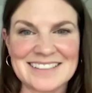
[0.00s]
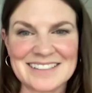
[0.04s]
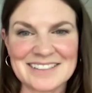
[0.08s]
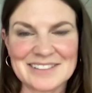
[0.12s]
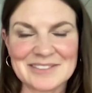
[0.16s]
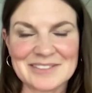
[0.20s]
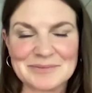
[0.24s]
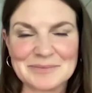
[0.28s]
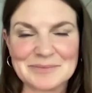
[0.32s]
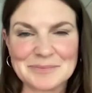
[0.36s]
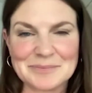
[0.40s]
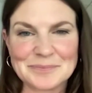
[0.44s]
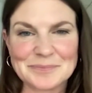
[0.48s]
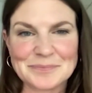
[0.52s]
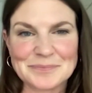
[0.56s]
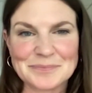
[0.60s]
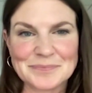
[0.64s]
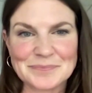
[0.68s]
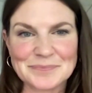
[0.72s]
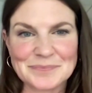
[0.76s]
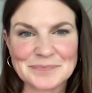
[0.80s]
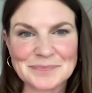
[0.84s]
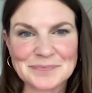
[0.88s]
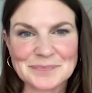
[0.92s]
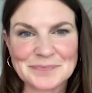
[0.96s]
where can
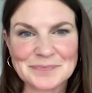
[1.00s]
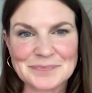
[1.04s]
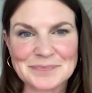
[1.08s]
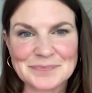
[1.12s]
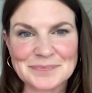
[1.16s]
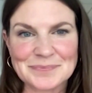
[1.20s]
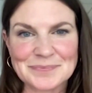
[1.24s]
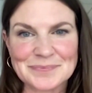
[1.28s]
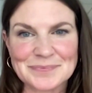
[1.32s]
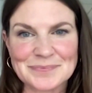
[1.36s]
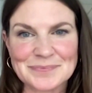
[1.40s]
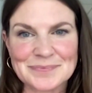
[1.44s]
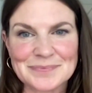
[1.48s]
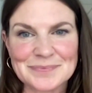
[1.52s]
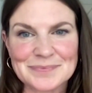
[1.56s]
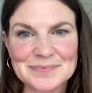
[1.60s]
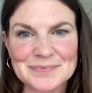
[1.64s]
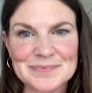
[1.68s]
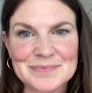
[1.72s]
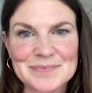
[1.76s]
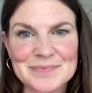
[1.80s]
people find you?